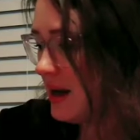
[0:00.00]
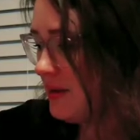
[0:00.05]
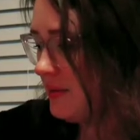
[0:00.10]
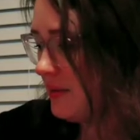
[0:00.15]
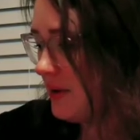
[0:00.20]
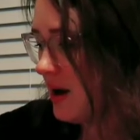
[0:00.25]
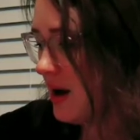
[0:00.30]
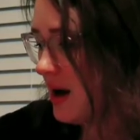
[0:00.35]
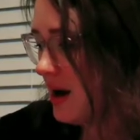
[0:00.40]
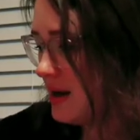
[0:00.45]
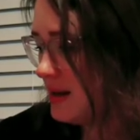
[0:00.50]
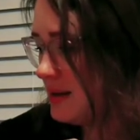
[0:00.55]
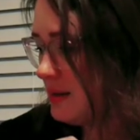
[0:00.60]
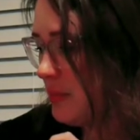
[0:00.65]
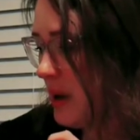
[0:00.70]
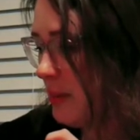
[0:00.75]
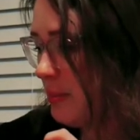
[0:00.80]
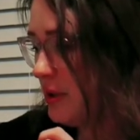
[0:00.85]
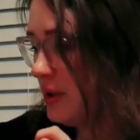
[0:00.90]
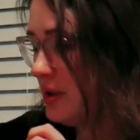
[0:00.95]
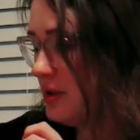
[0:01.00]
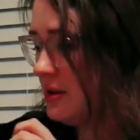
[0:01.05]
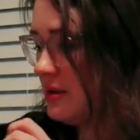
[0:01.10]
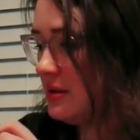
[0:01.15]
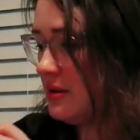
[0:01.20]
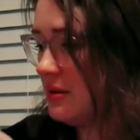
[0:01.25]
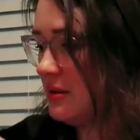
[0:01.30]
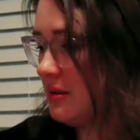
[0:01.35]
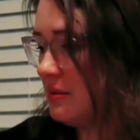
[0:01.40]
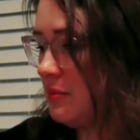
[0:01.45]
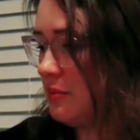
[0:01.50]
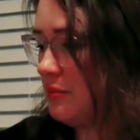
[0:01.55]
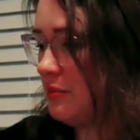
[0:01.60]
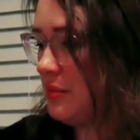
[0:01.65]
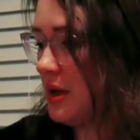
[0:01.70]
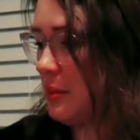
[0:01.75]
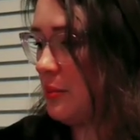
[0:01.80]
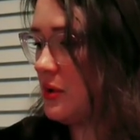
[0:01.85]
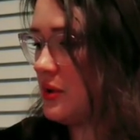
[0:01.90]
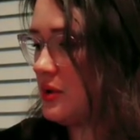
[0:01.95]
I've got peppers.
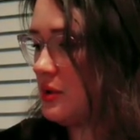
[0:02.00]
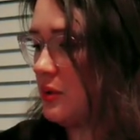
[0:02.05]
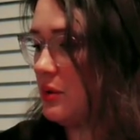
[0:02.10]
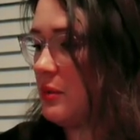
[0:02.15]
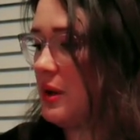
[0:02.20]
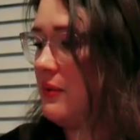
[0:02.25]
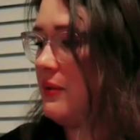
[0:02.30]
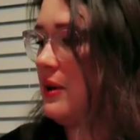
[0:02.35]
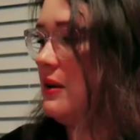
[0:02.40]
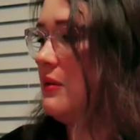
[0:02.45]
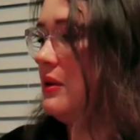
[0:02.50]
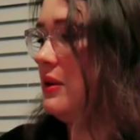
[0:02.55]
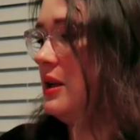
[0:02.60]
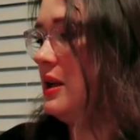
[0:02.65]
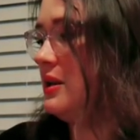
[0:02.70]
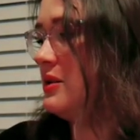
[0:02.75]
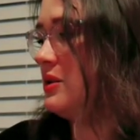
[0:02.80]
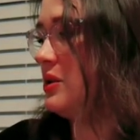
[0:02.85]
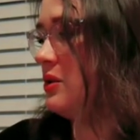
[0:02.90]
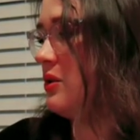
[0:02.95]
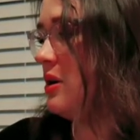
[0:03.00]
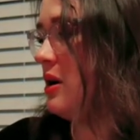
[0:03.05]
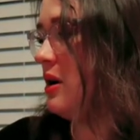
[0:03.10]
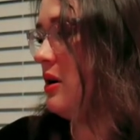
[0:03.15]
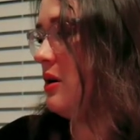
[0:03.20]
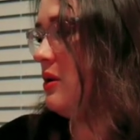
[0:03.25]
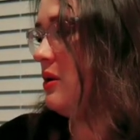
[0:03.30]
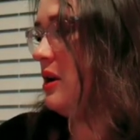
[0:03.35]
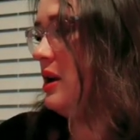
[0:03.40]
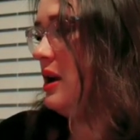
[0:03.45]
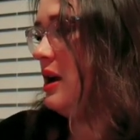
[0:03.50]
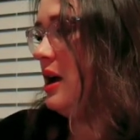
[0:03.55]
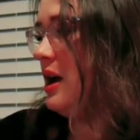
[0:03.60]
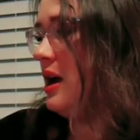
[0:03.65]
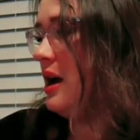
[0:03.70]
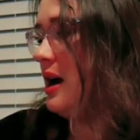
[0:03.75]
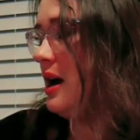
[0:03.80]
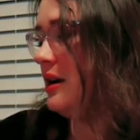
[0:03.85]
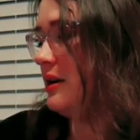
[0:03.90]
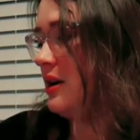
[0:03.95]
Peppers are one of my favorite things to grow.
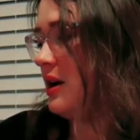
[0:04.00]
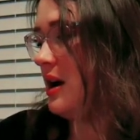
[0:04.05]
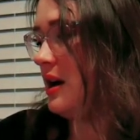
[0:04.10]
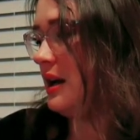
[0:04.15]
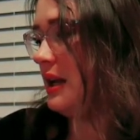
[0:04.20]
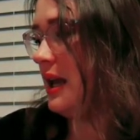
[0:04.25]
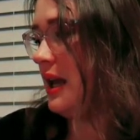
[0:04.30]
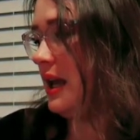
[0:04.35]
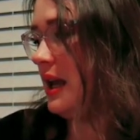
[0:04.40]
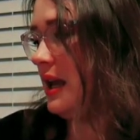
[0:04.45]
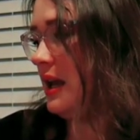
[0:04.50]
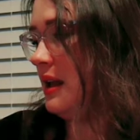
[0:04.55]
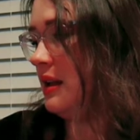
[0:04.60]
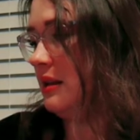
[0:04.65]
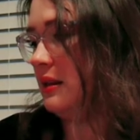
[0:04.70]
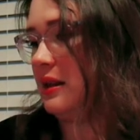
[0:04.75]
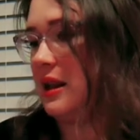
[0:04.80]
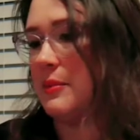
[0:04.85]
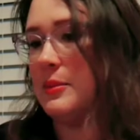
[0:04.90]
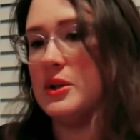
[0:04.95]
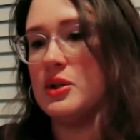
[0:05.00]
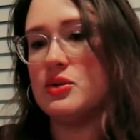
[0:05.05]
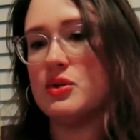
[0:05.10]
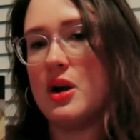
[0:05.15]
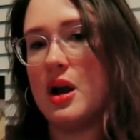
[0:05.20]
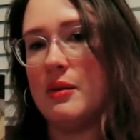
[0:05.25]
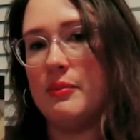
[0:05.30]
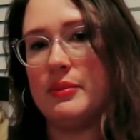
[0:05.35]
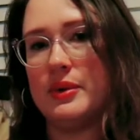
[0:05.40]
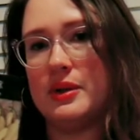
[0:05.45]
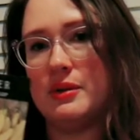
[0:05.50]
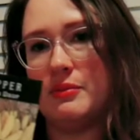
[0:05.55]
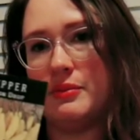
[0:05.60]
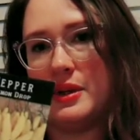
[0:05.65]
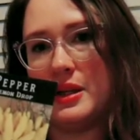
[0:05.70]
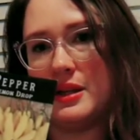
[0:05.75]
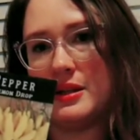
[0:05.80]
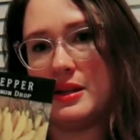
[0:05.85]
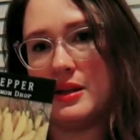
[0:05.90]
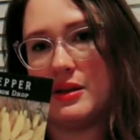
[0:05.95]
I got a lemon drop
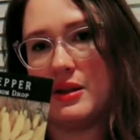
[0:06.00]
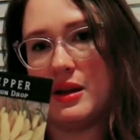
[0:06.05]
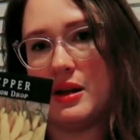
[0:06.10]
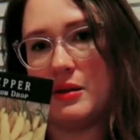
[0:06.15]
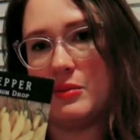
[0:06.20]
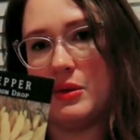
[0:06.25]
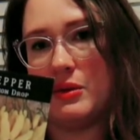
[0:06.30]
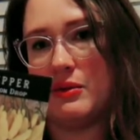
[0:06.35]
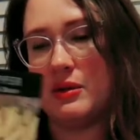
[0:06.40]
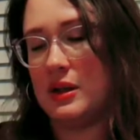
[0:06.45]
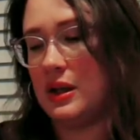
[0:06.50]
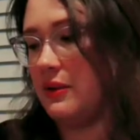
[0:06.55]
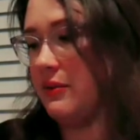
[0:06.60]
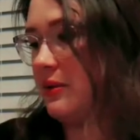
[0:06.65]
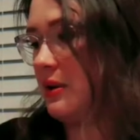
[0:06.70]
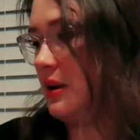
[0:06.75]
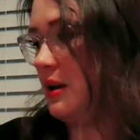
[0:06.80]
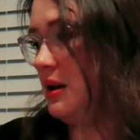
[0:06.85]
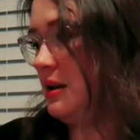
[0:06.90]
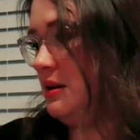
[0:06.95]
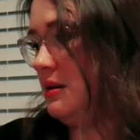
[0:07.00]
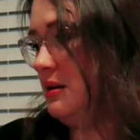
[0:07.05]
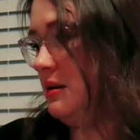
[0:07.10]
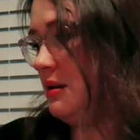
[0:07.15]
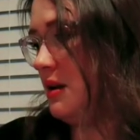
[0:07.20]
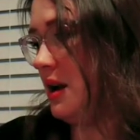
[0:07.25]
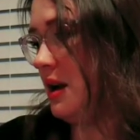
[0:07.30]
because I thought it'd be really fun.